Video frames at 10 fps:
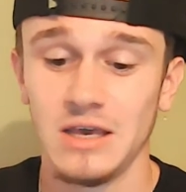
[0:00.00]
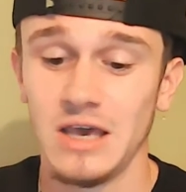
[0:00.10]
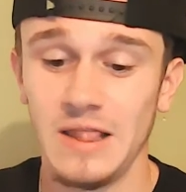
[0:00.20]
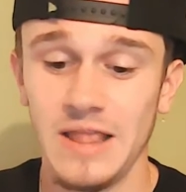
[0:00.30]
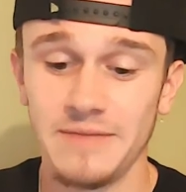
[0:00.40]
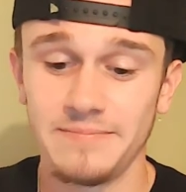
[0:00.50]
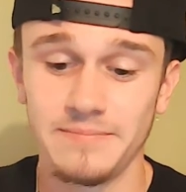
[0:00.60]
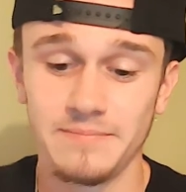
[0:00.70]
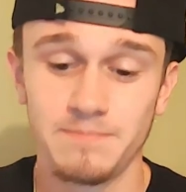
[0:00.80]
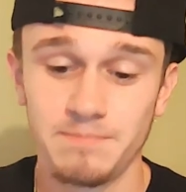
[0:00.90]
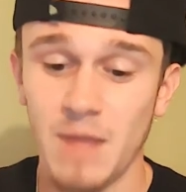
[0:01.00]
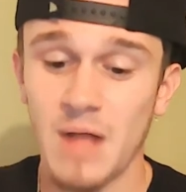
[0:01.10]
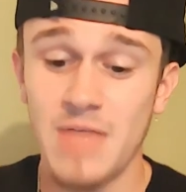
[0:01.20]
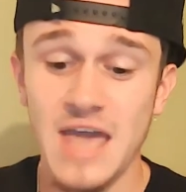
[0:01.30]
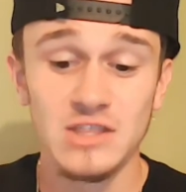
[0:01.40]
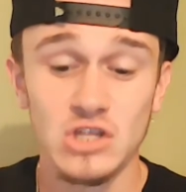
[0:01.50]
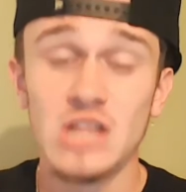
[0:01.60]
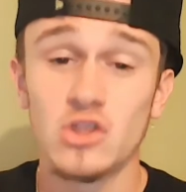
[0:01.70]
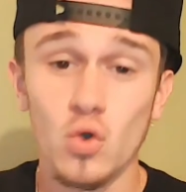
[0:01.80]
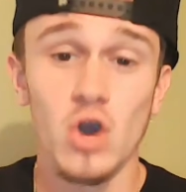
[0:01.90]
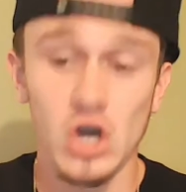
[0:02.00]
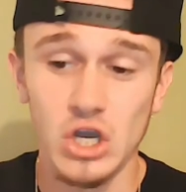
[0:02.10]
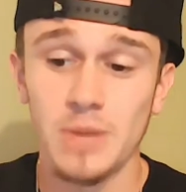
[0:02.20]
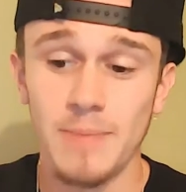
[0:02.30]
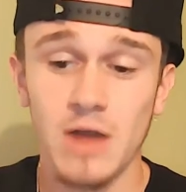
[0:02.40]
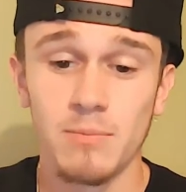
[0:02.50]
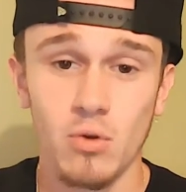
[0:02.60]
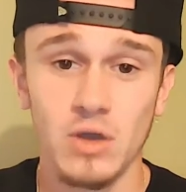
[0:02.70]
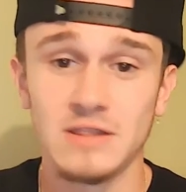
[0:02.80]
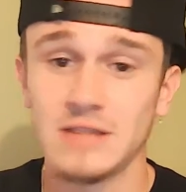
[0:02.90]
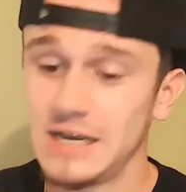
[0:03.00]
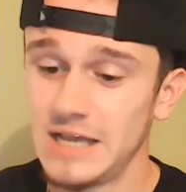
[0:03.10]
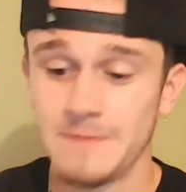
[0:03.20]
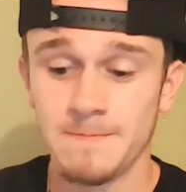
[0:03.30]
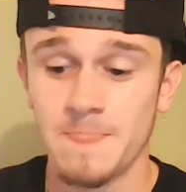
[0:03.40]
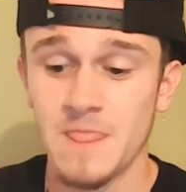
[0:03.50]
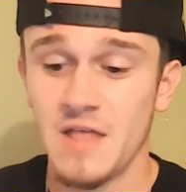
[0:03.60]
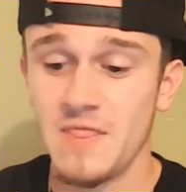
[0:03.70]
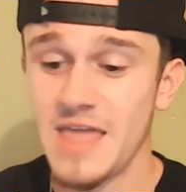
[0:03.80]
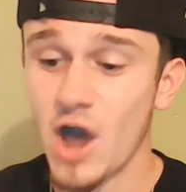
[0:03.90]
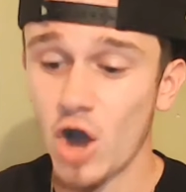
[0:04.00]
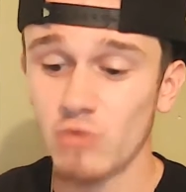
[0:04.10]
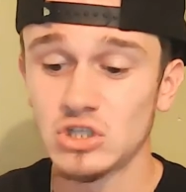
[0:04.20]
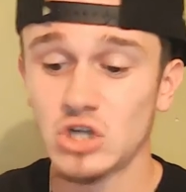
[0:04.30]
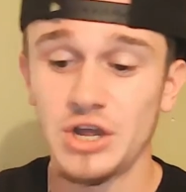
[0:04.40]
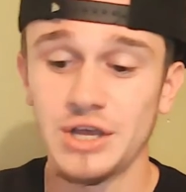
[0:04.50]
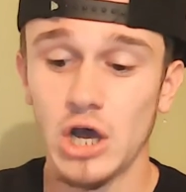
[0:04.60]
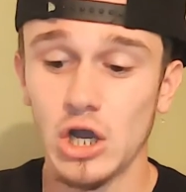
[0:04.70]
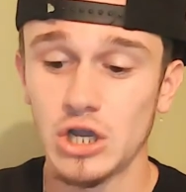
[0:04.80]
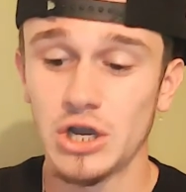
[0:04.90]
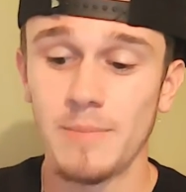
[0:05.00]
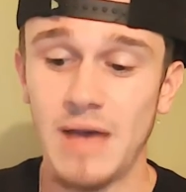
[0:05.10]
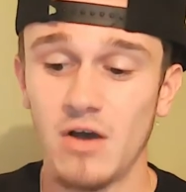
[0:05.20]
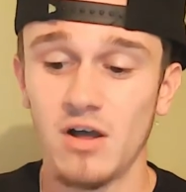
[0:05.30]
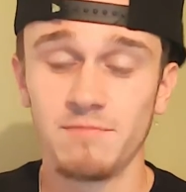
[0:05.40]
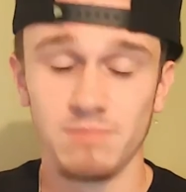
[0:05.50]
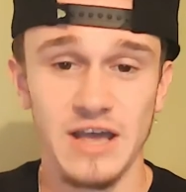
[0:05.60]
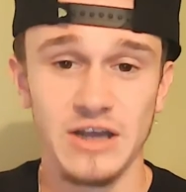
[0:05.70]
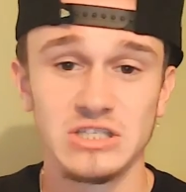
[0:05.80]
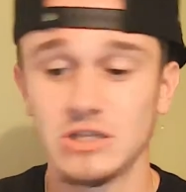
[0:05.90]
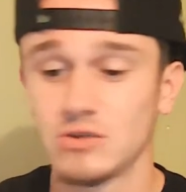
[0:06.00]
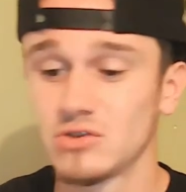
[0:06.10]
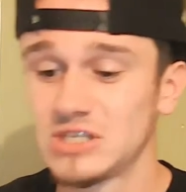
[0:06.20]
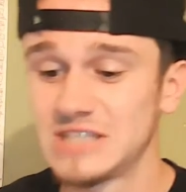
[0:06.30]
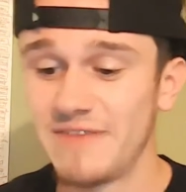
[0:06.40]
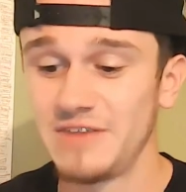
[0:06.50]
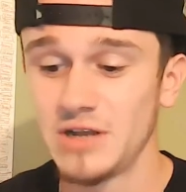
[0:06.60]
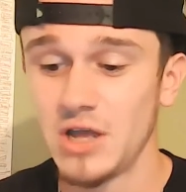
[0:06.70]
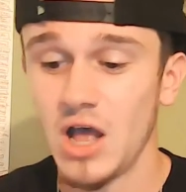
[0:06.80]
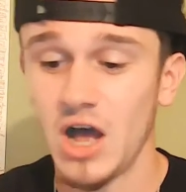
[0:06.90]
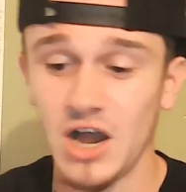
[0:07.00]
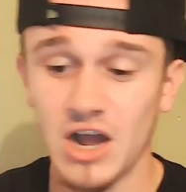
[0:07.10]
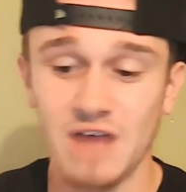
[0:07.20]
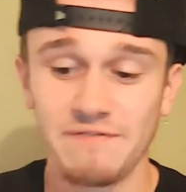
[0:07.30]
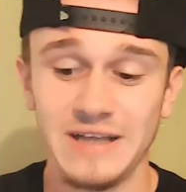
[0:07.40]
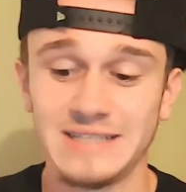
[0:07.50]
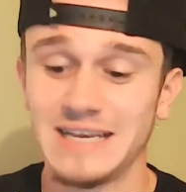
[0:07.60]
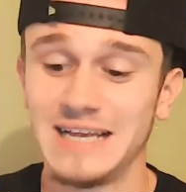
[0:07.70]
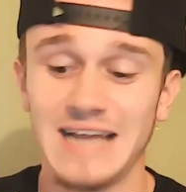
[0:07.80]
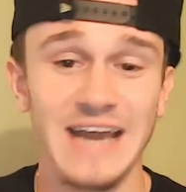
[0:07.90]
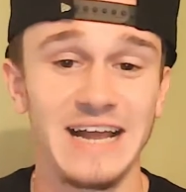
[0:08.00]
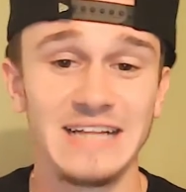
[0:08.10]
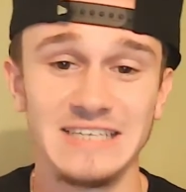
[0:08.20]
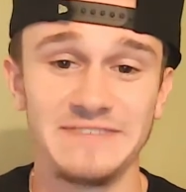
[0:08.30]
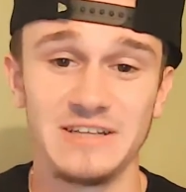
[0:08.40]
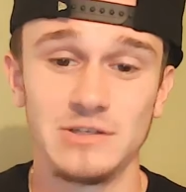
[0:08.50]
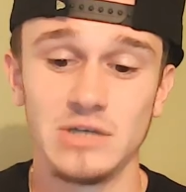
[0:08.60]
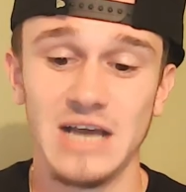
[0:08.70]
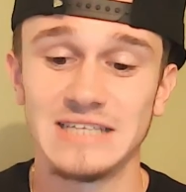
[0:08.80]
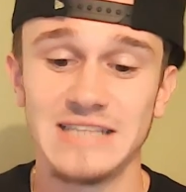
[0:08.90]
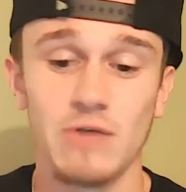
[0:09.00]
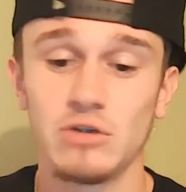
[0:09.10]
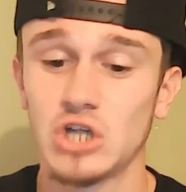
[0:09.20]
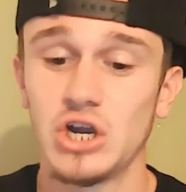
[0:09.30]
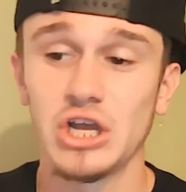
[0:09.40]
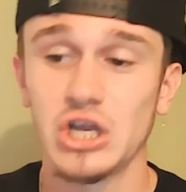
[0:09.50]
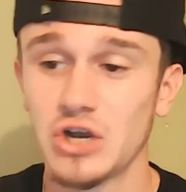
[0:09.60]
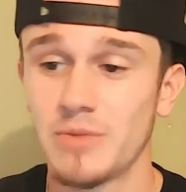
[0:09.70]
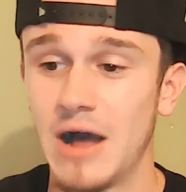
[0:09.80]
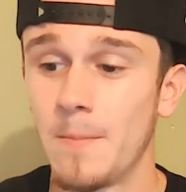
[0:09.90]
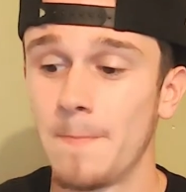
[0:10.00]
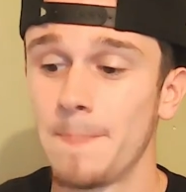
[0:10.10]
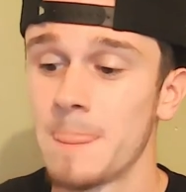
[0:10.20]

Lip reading: And they did score a good amount of points. They did. And they are returning a good amount of players. 7 on offense and 9 on defense, you guys. They are returning a good amount.